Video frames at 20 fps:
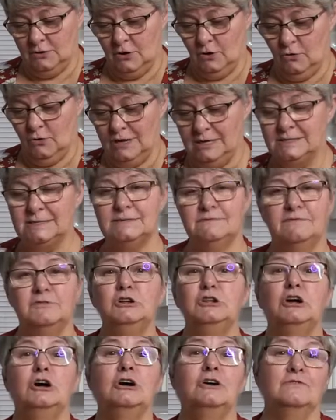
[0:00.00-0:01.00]
No, it's
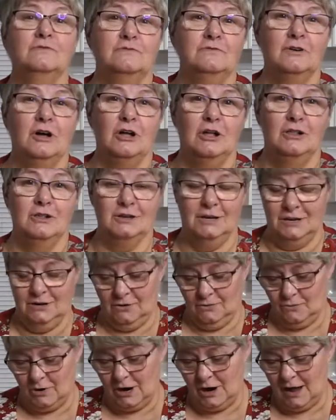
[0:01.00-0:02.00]
full on fall
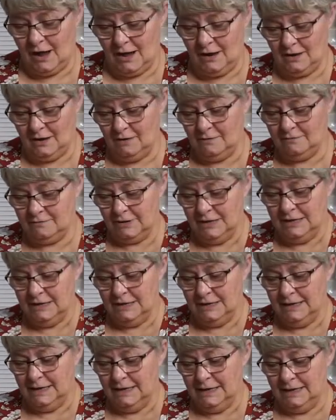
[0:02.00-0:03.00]
here where I live.
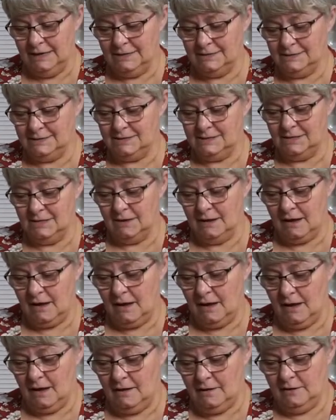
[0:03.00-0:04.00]
It's
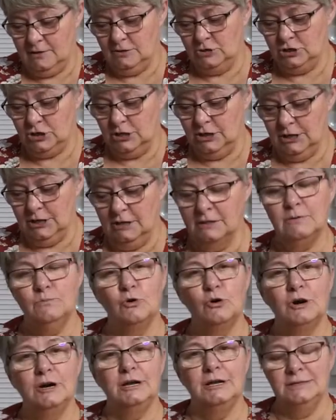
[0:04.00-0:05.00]
uh, chilly in the
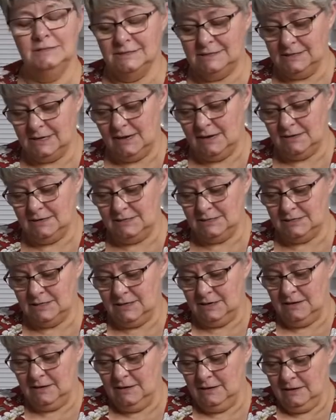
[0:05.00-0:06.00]
mornings, and
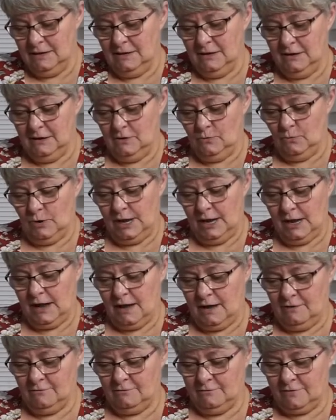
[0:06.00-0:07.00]
we
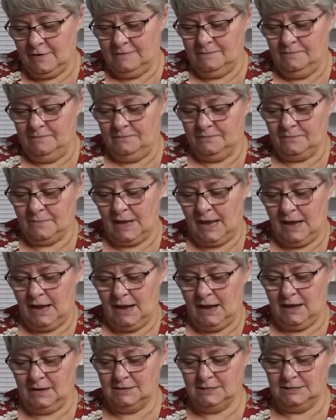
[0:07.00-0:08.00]
have
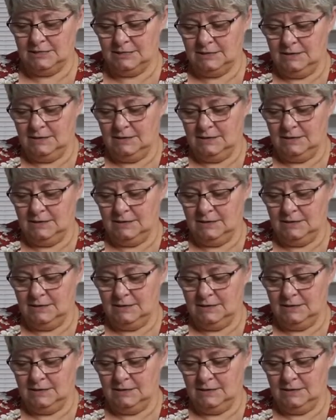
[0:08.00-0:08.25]
had